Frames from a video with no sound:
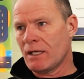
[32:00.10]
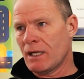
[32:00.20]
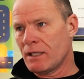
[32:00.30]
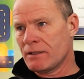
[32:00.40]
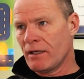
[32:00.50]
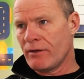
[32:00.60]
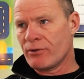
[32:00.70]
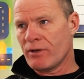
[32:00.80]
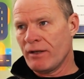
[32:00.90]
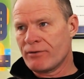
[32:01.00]
uh, did i ever
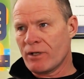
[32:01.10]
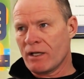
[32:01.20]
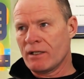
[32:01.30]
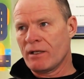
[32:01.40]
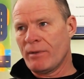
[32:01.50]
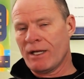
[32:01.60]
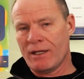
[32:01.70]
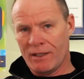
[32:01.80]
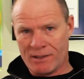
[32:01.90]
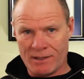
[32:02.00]
drive truck in
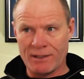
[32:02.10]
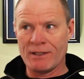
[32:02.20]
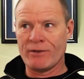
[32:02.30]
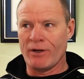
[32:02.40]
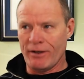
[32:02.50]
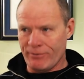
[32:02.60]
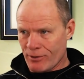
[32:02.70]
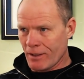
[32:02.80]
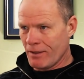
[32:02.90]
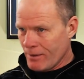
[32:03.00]
quebec yes i did drive
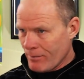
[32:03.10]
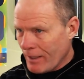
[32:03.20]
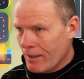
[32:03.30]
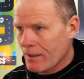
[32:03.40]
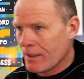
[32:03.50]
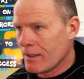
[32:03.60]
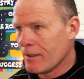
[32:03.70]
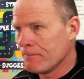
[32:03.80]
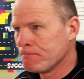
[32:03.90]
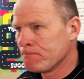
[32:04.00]
truck in quebec uh,